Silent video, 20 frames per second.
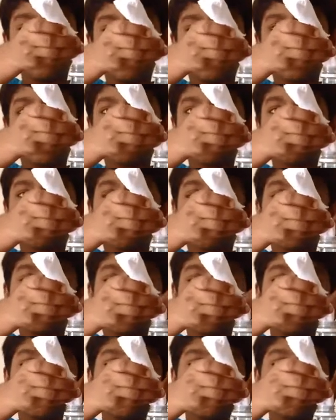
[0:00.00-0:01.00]
which is
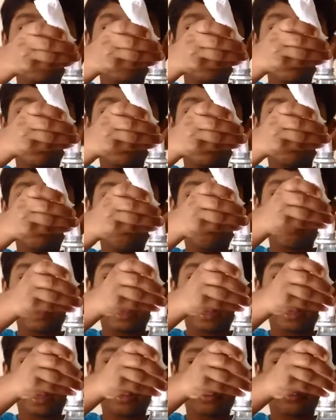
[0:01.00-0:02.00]
filled with
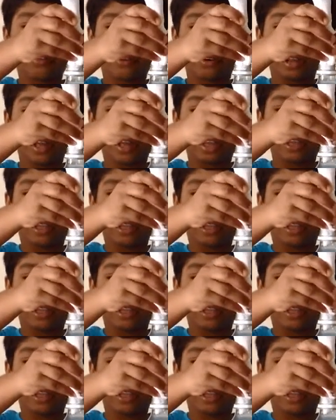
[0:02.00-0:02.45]
baking soda